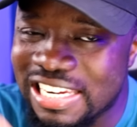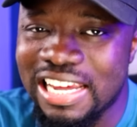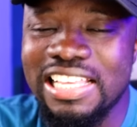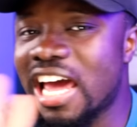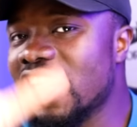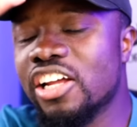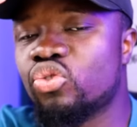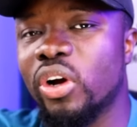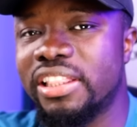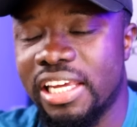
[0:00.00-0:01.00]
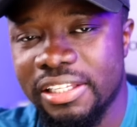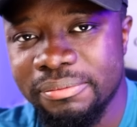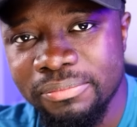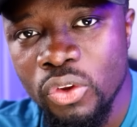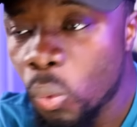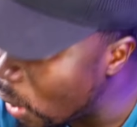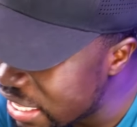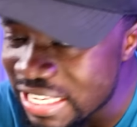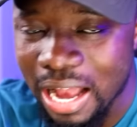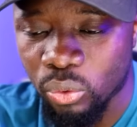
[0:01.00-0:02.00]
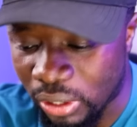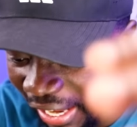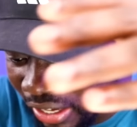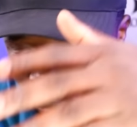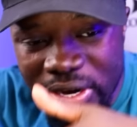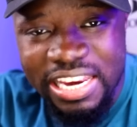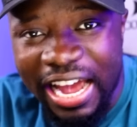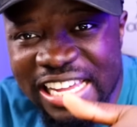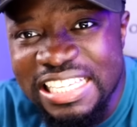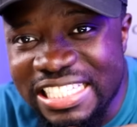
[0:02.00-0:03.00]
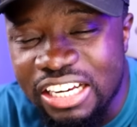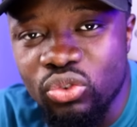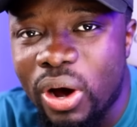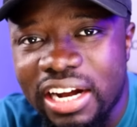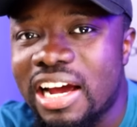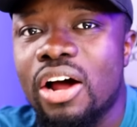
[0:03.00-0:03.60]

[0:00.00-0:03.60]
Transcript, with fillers: de Nyanene 20. When Yakura and we are in January